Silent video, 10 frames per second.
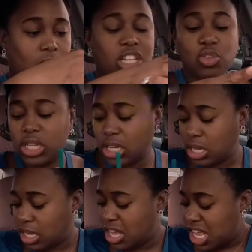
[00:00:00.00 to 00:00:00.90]
it's really
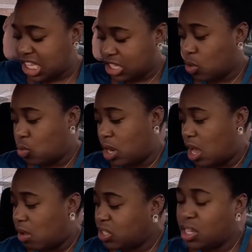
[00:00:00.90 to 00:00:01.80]
good it needs to cool
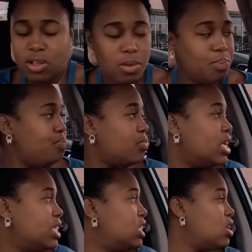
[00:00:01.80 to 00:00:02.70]
off some
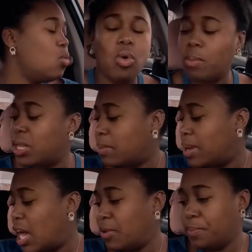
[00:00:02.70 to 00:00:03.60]
because it's still warm at the
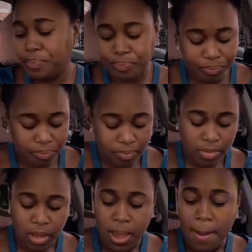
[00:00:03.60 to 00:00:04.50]
bottom
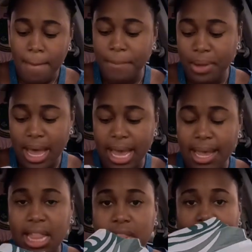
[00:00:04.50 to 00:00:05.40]
but i
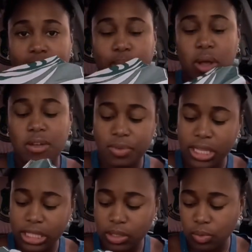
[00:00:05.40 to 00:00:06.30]
got this
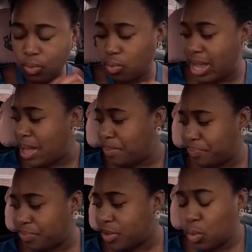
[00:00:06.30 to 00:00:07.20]
breakfast wrap
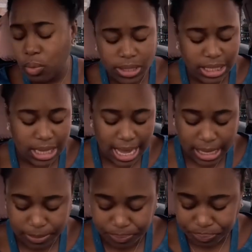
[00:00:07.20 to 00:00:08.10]
what was it like